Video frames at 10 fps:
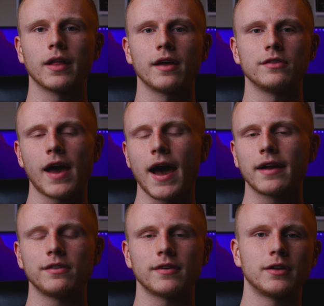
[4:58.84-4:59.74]
as
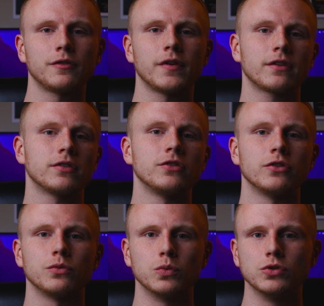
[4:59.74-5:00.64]
added sound effects such
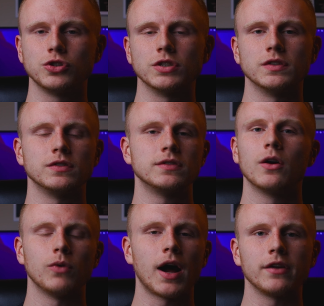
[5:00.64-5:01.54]
as whooshes,
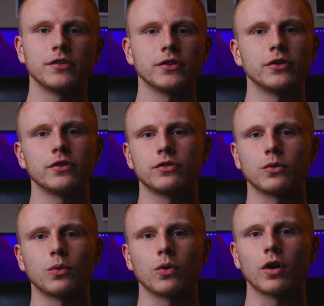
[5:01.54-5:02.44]
risers,
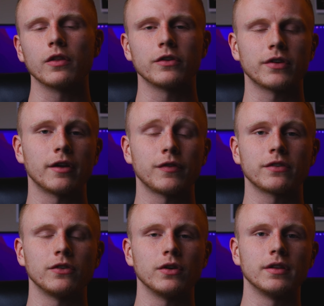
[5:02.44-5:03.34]
or other sound
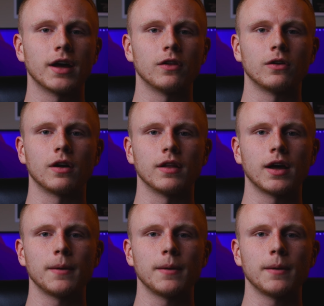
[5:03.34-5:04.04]
effects that you can download online.